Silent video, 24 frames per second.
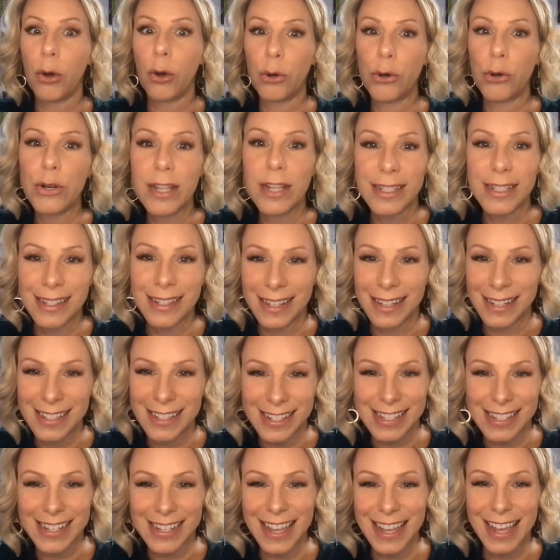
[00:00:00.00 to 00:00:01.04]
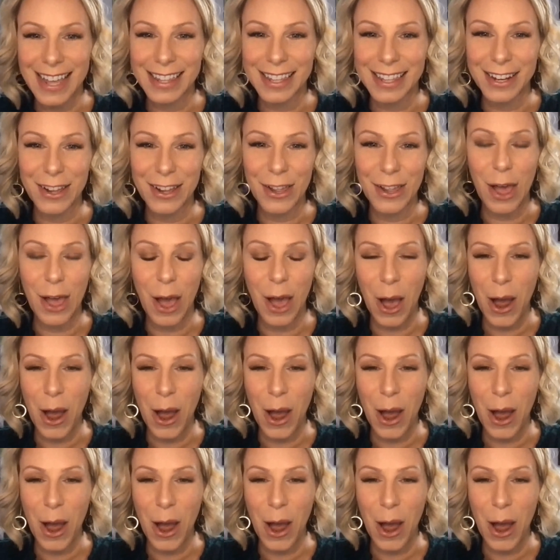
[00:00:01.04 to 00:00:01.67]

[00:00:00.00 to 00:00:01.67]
Who doesn't like to see that little